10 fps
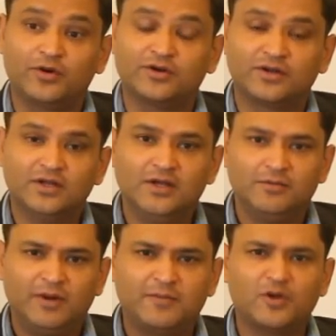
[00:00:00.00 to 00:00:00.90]
important,
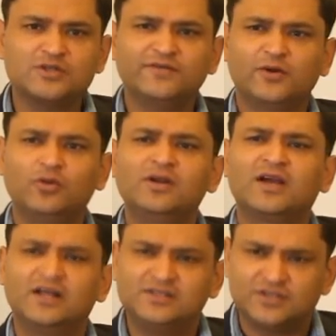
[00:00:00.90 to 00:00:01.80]
but because of our
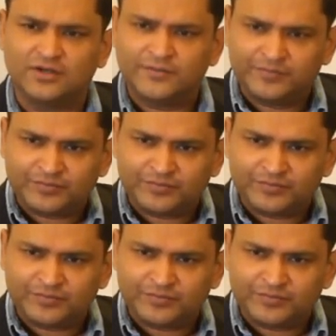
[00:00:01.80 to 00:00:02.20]
old culture.